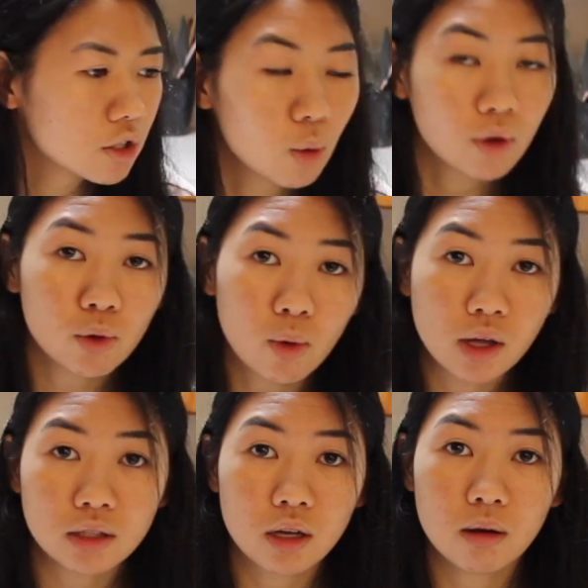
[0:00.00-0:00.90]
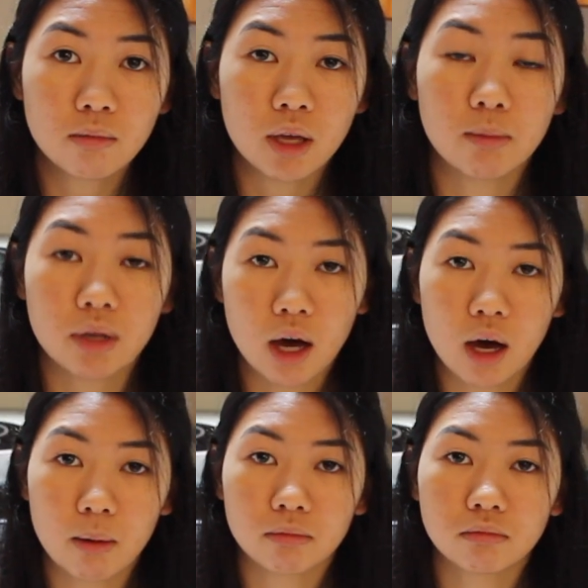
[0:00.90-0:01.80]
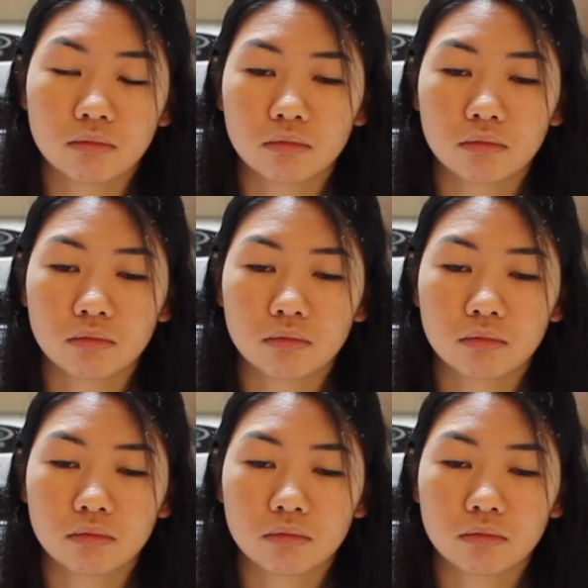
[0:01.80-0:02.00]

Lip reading: So if you want some, hit me up,